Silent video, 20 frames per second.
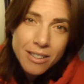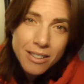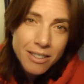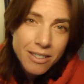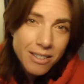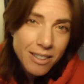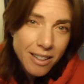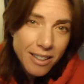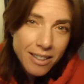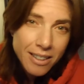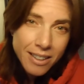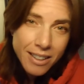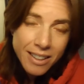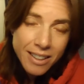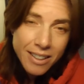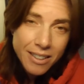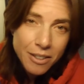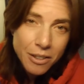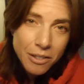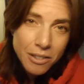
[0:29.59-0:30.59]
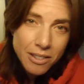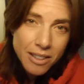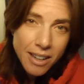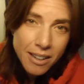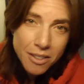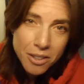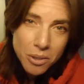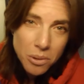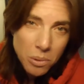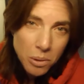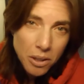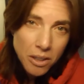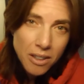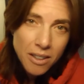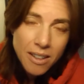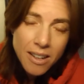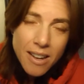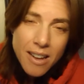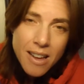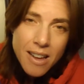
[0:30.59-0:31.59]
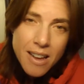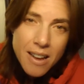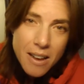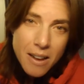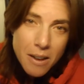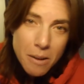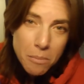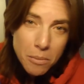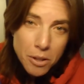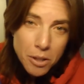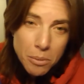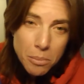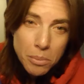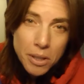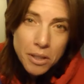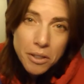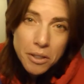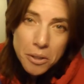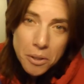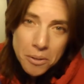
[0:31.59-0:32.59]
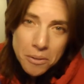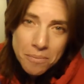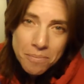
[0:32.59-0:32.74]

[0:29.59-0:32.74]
It's like the kid who's next door. Could be you.